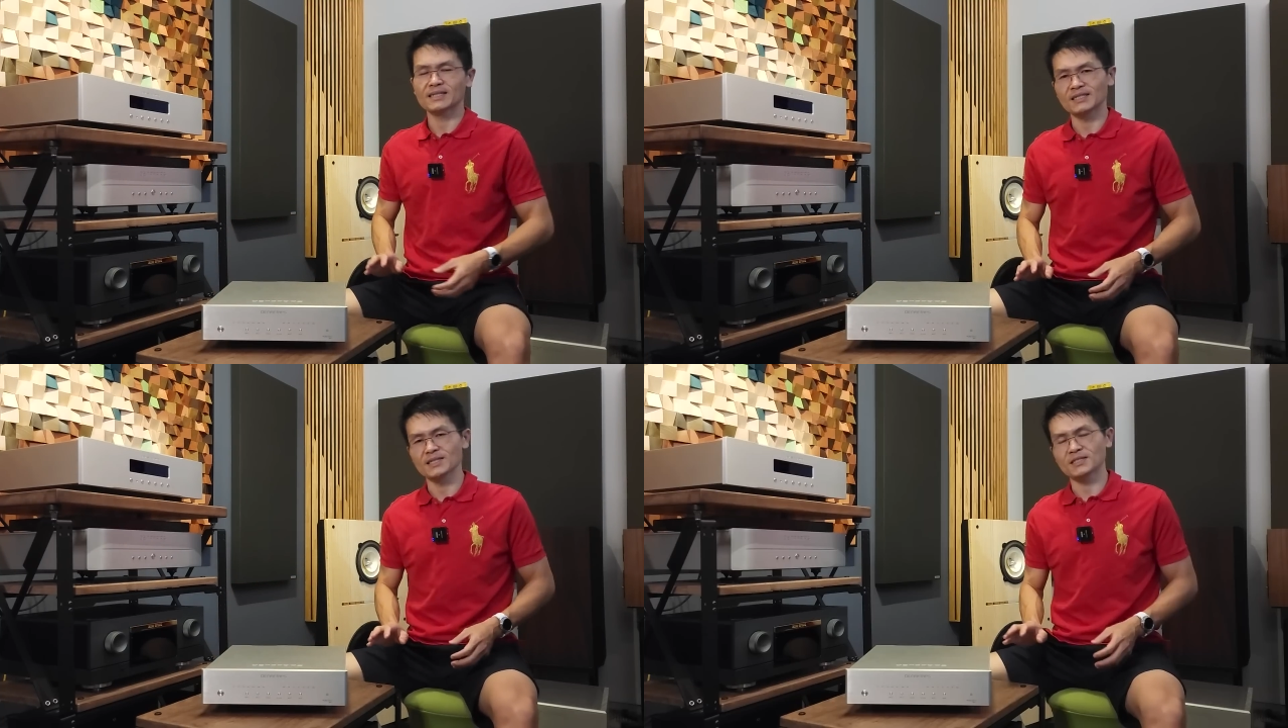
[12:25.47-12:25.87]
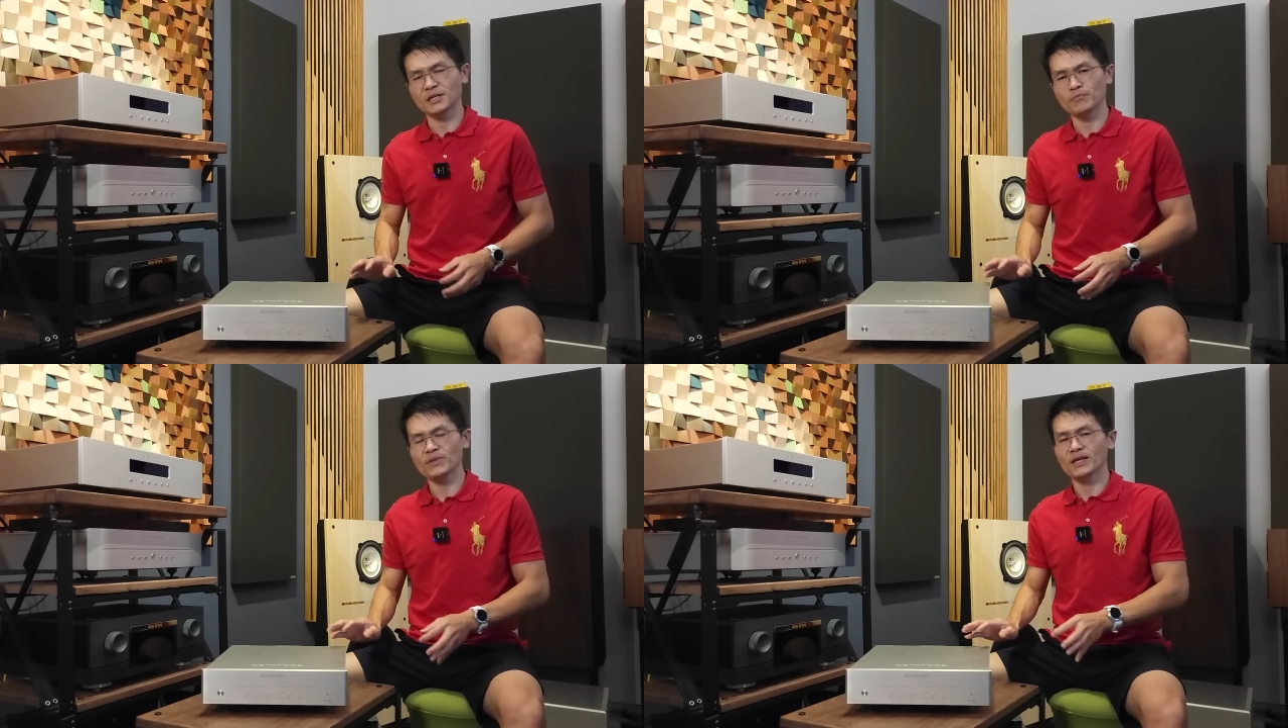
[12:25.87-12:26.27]
is the
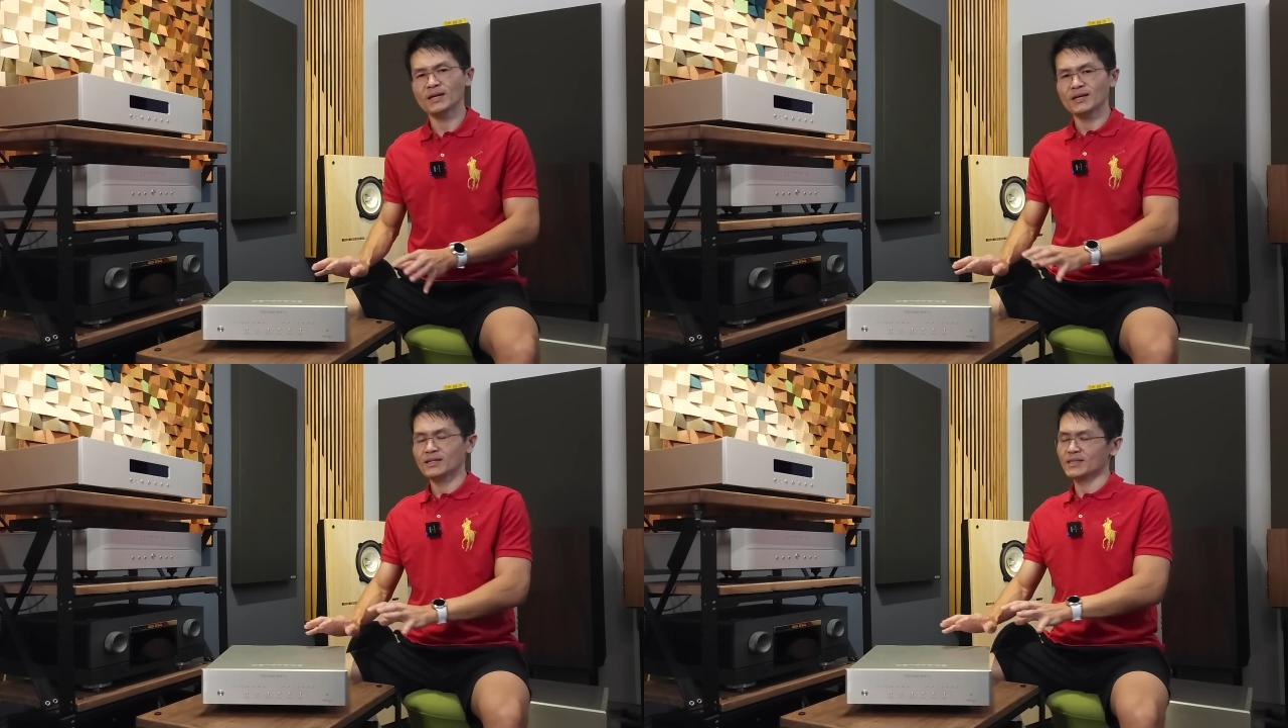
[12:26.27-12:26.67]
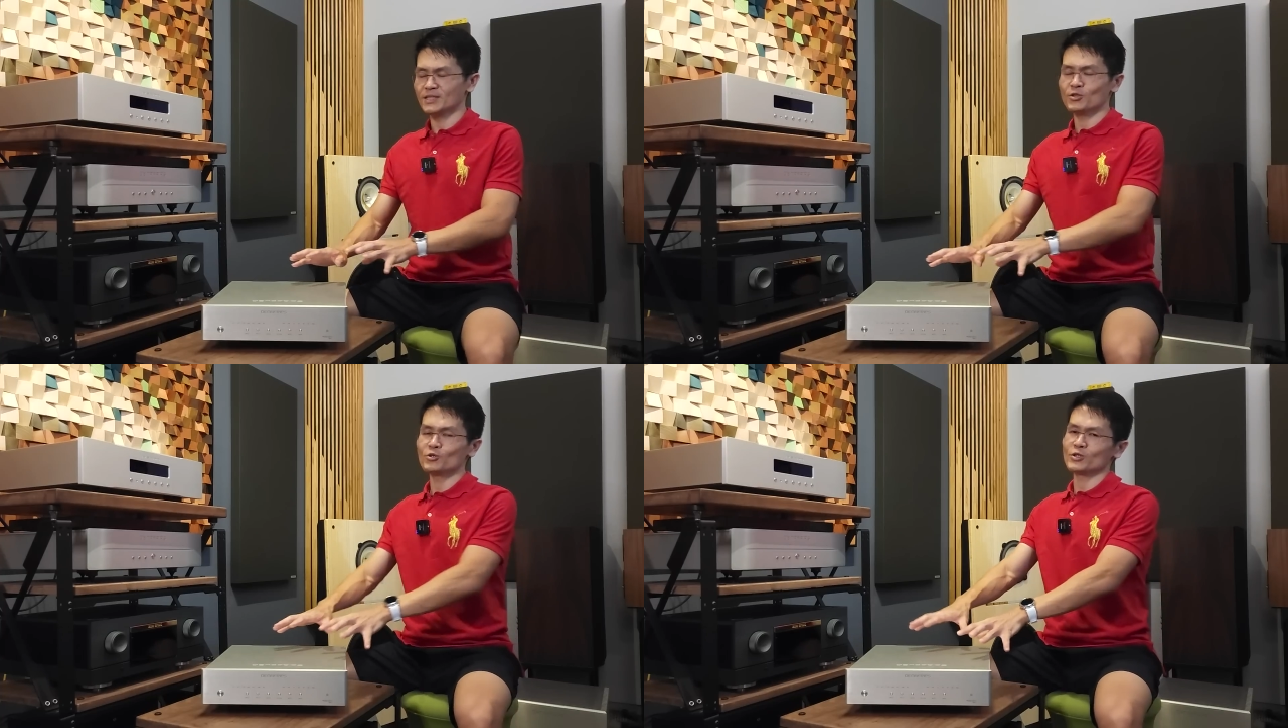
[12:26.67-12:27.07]
same.
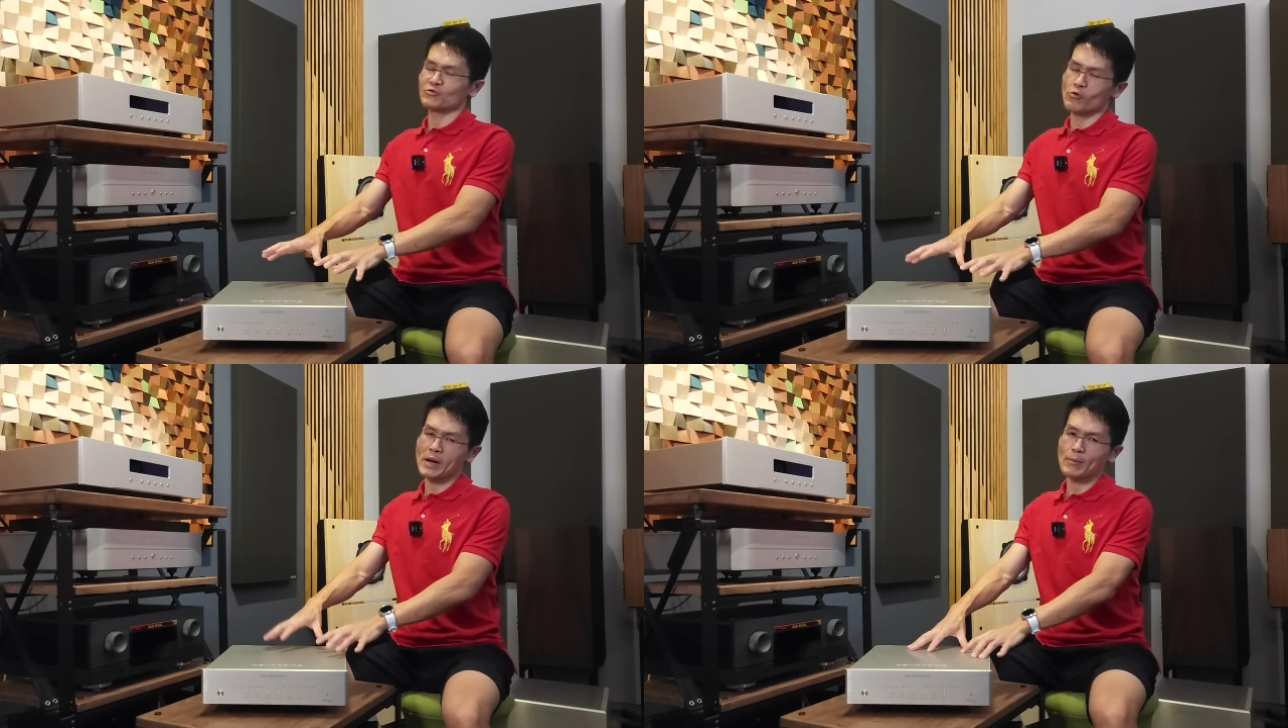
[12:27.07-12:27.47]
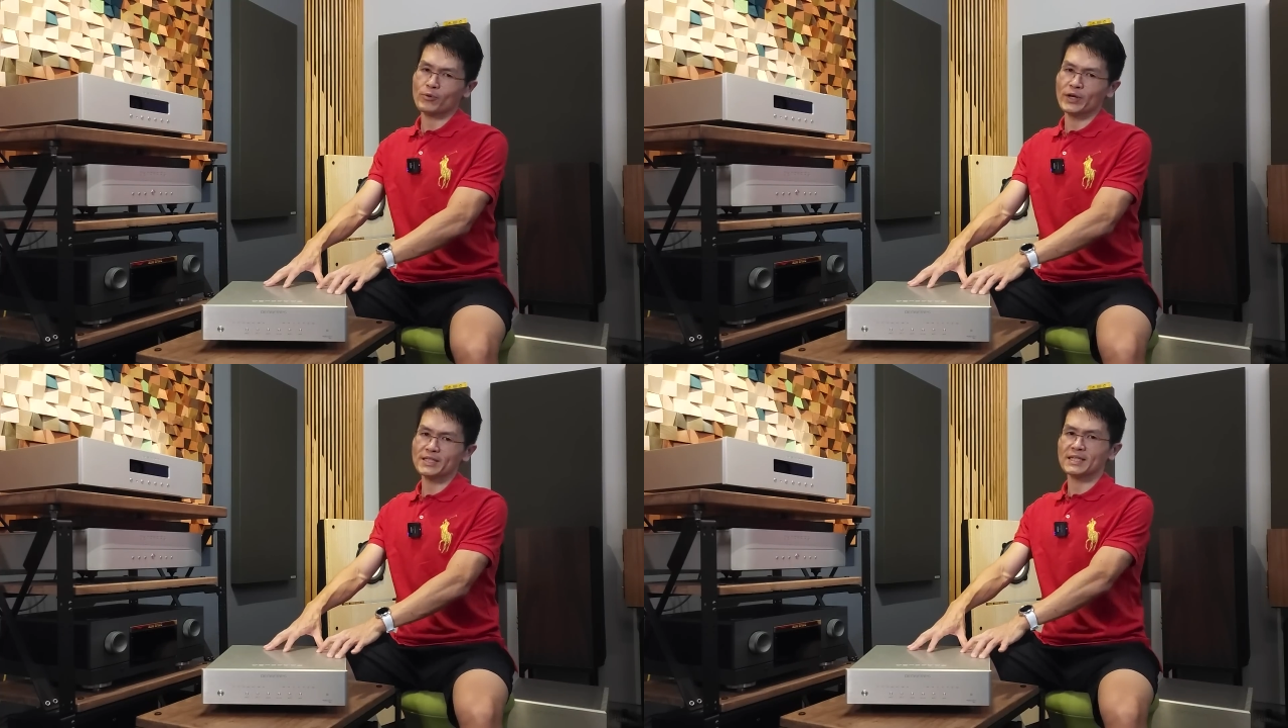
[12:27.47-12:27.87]
There's no transformer
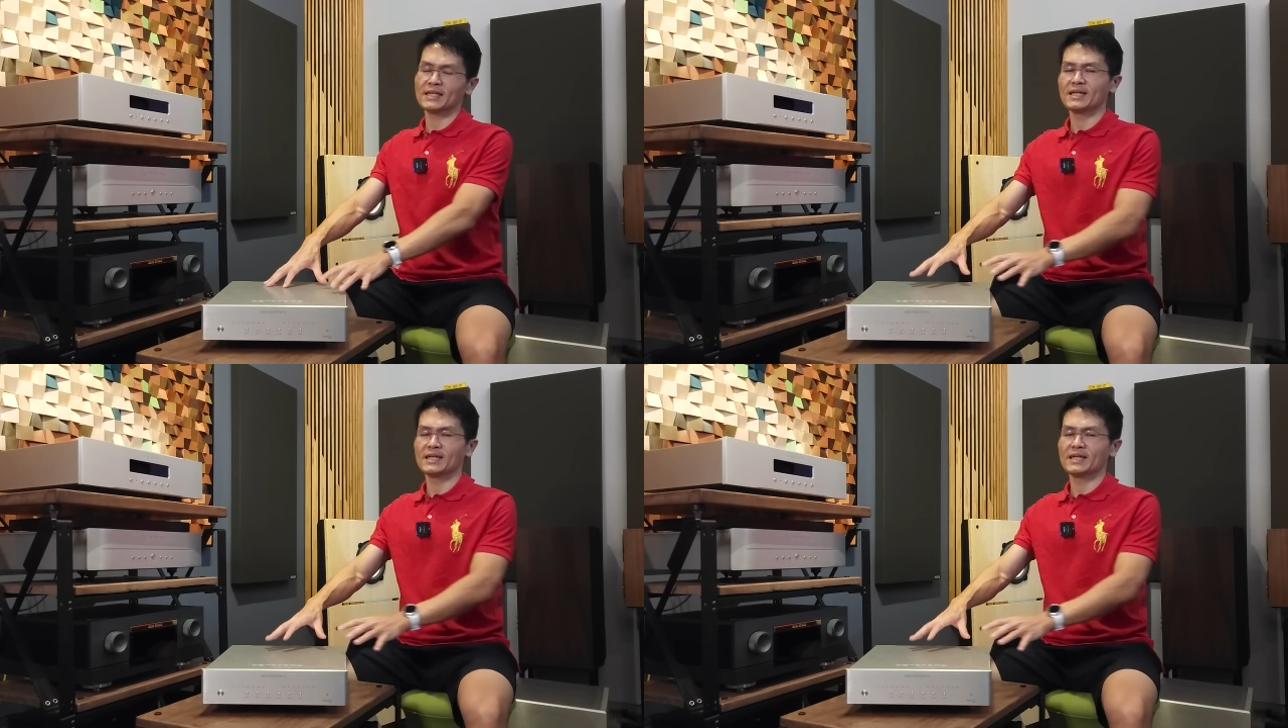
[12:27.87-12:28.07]
upgrade.